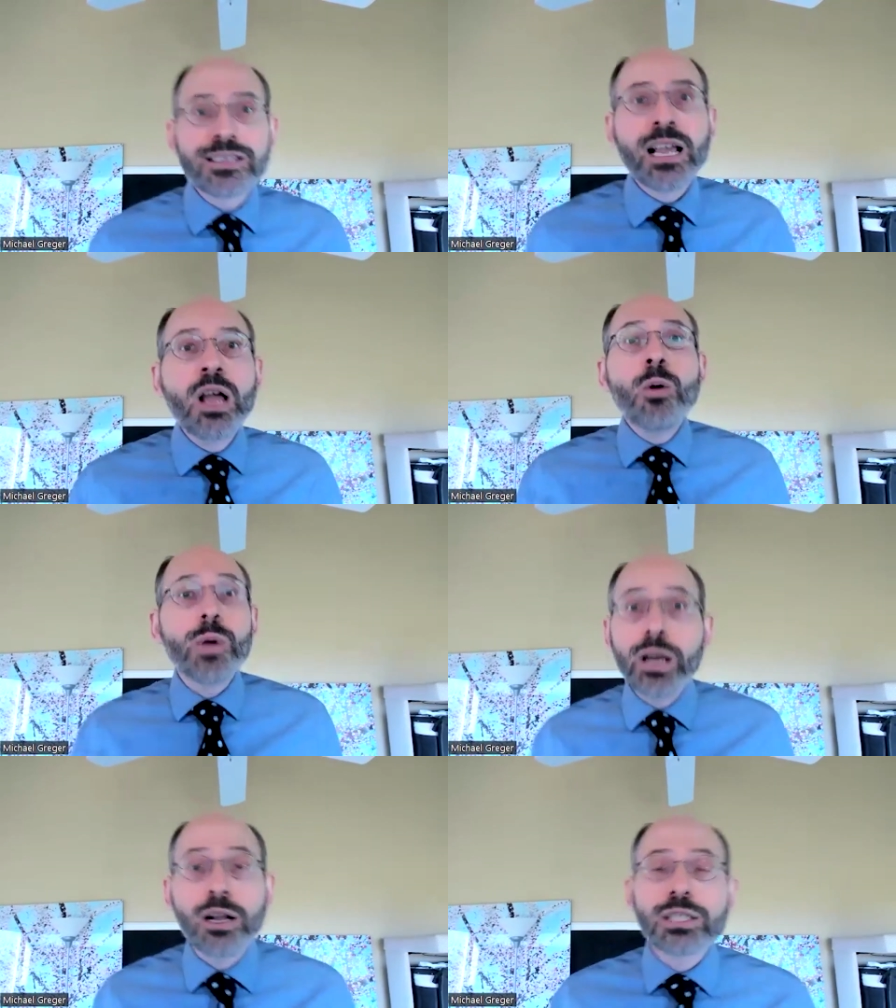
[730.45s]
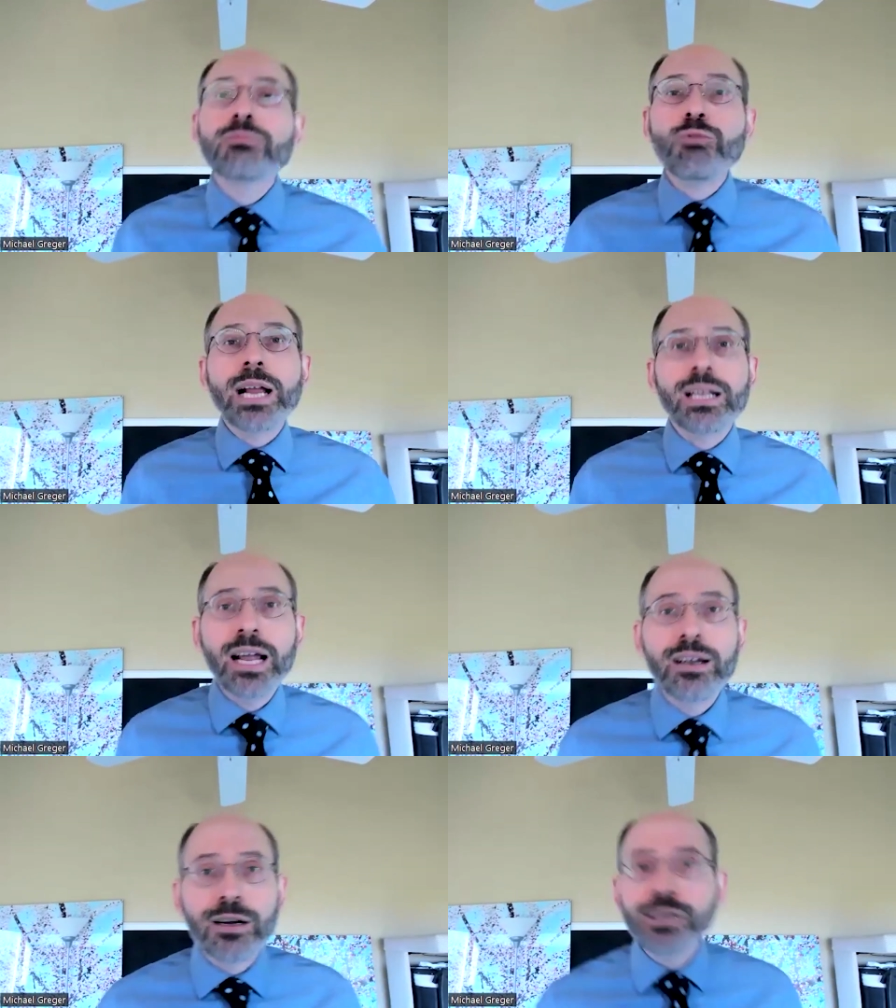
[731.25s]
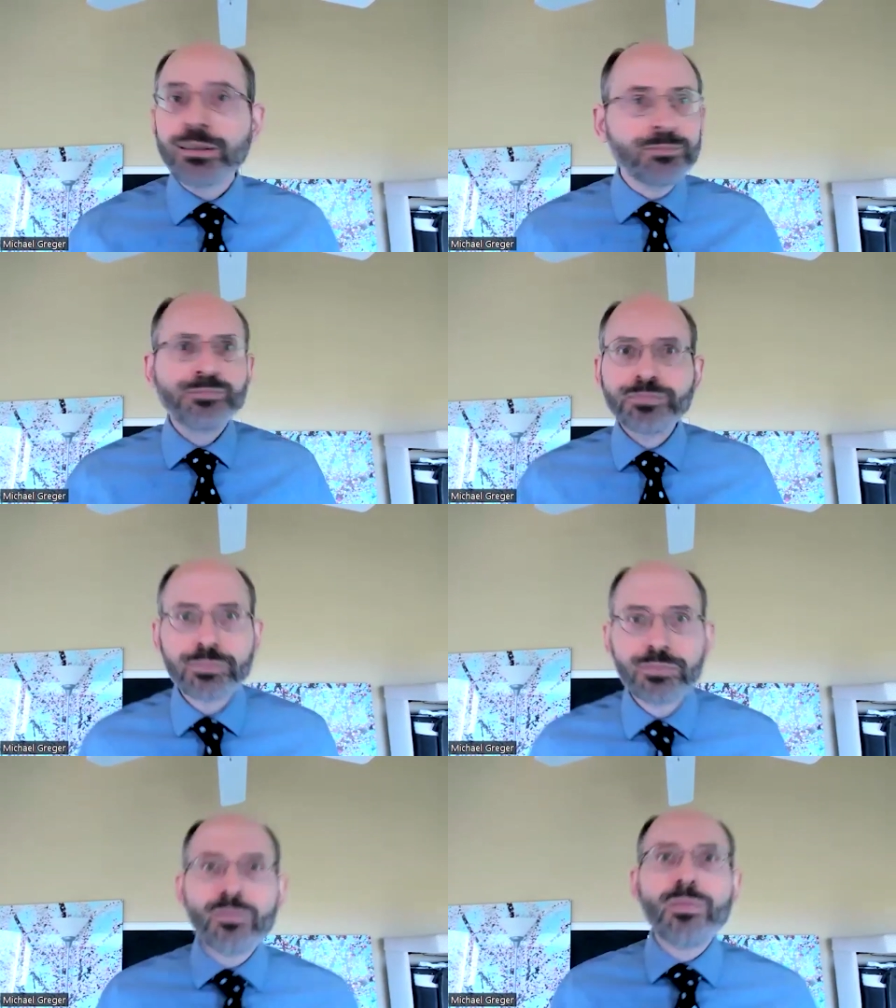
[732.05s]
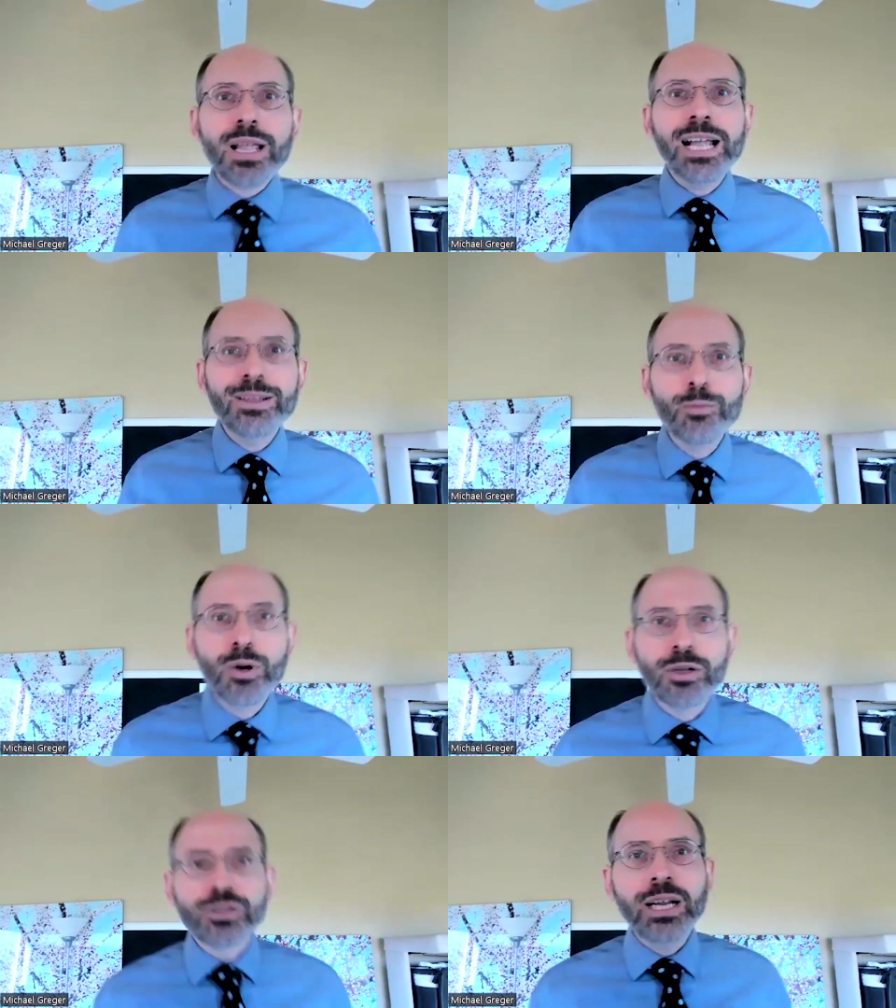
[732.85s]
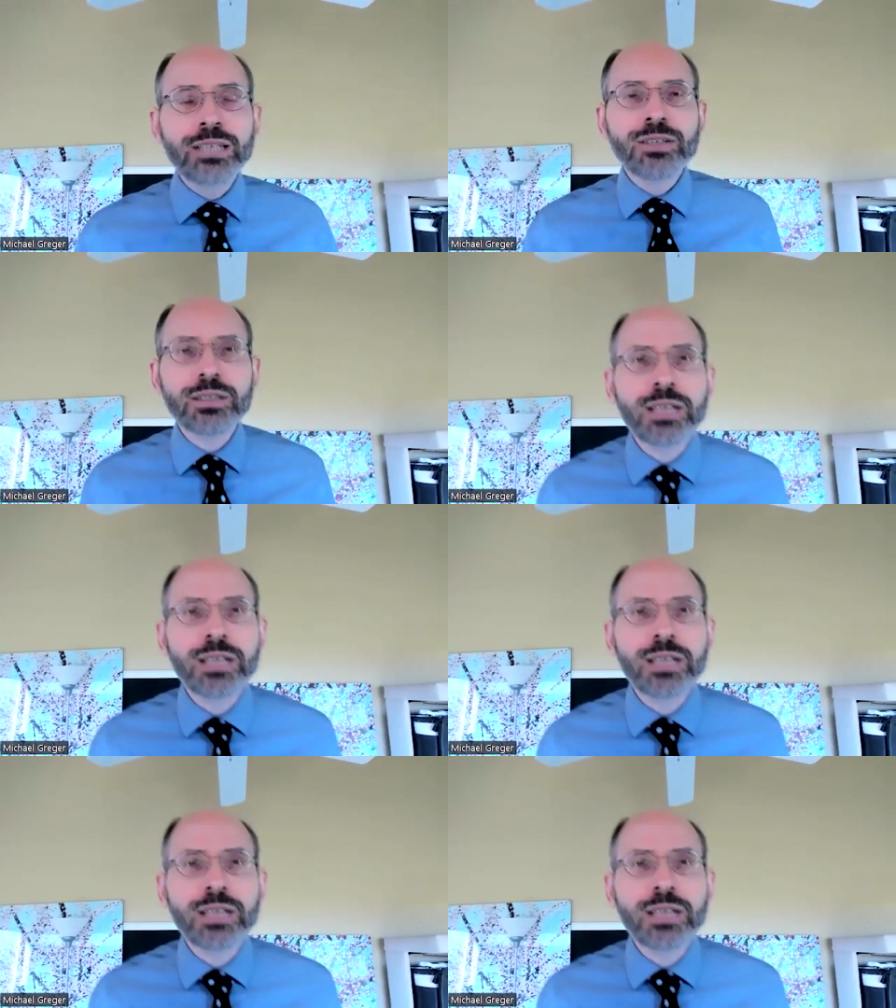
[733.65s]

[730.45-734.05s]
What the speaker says: We could all just write letters and the world changes.